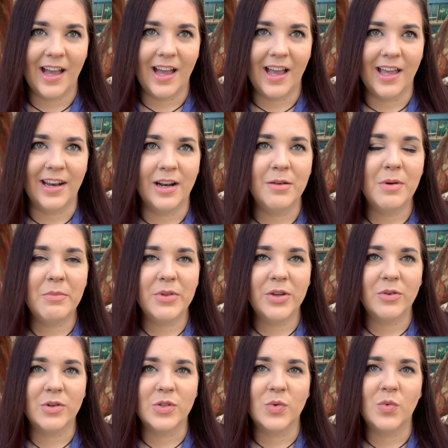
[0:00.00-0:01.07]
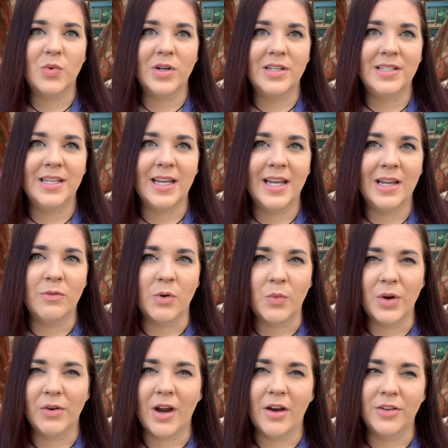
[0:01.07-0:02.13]
And I remember there was one day where
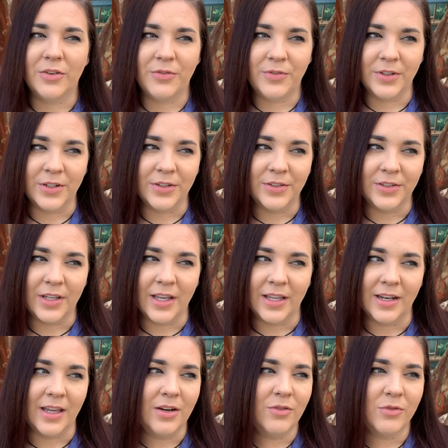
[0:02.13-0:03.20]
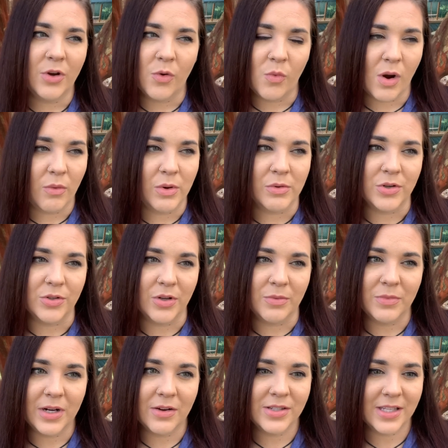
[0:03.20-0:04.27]
we were out in the field and I don't know what we were doing,
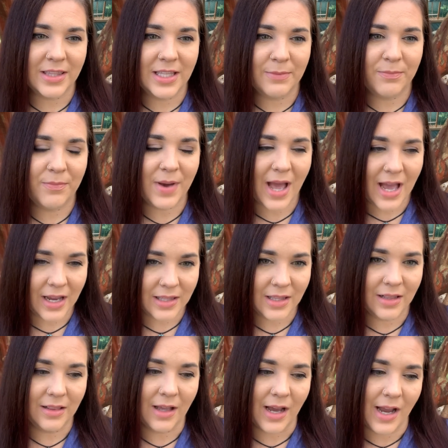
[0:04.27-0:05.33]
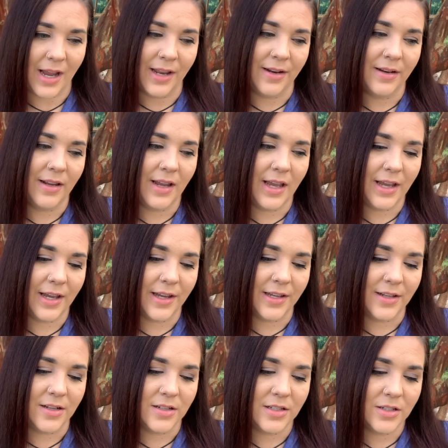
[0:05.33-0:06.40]
but I was at the back of the line
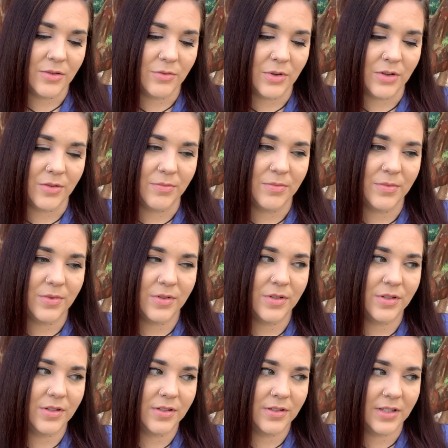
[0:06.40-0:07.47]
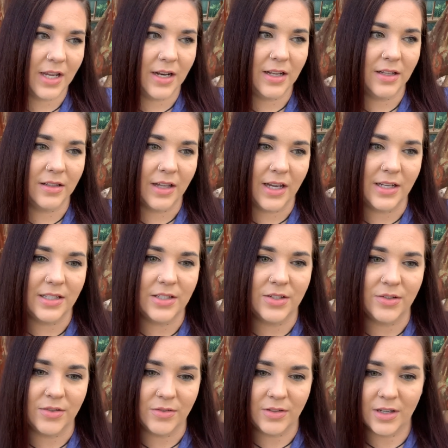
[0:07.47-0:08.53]
and we were standing in line
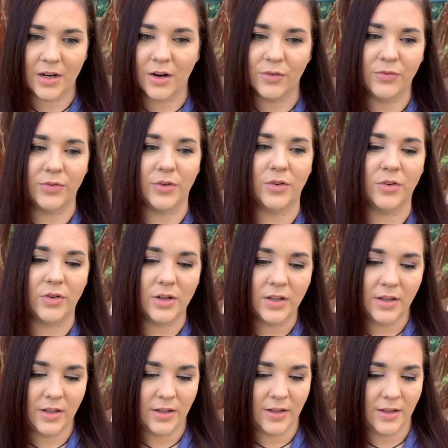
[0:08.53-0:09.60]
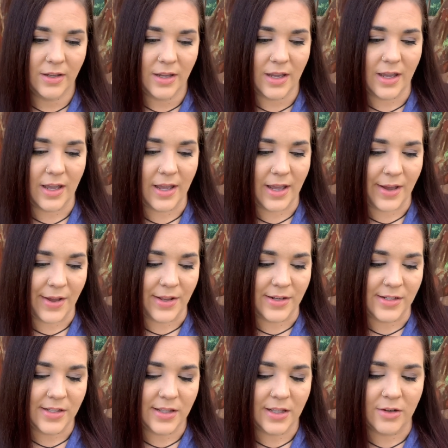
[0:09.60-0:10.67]
to get our food.
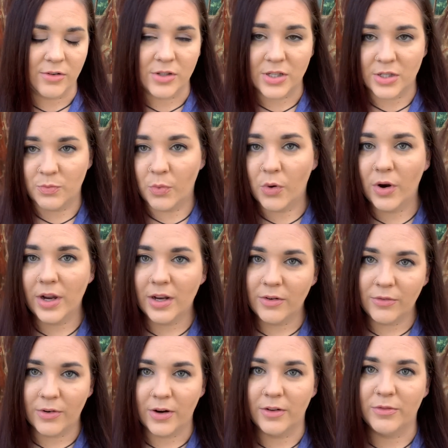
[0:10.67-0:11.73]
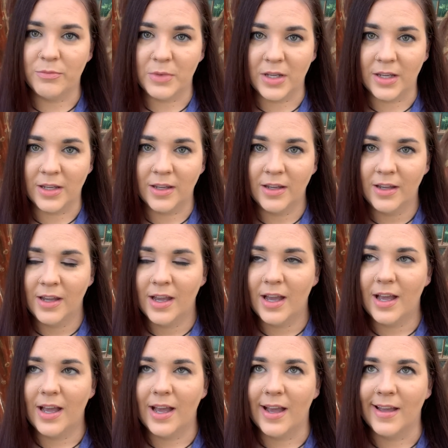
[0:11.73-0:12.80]
And there was this boy in front of me
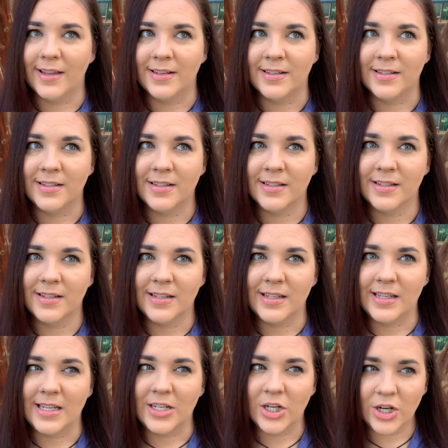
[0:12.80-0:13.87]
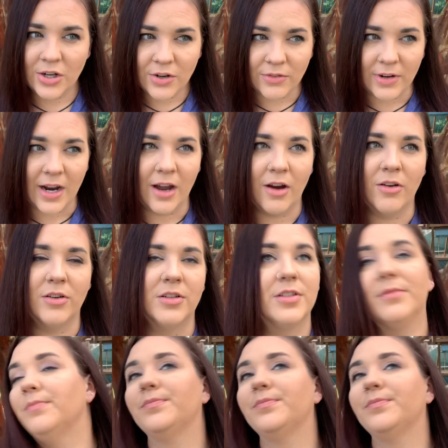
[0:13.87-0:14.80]
and he turned around.